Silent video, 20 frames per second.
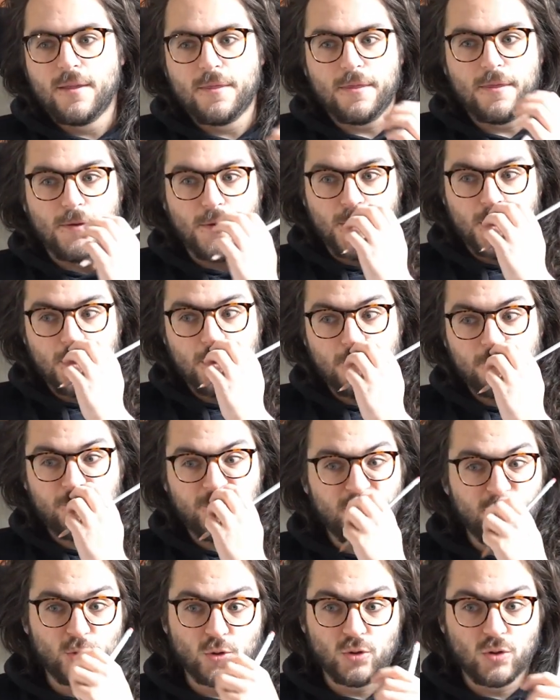the
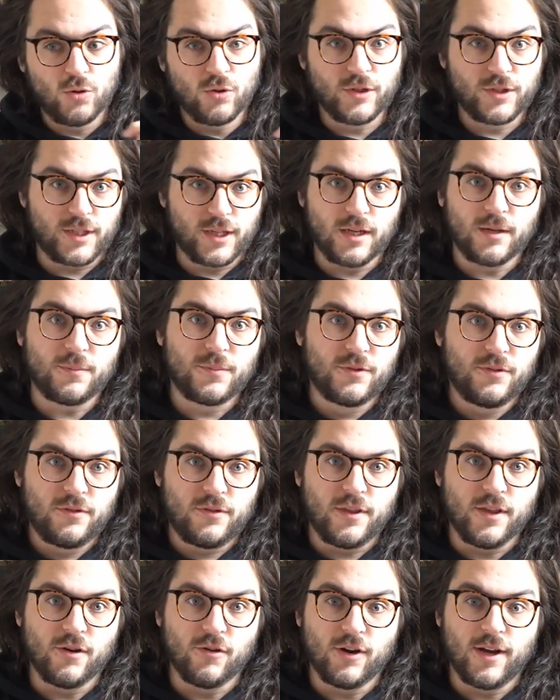feudal lord types
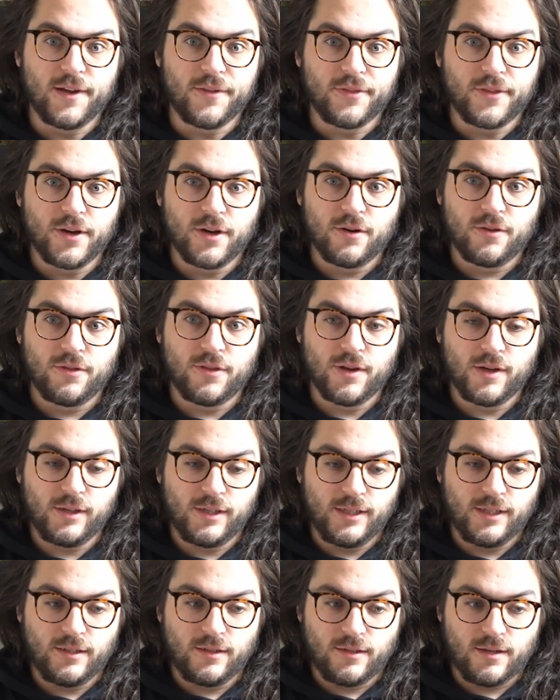that are out there, they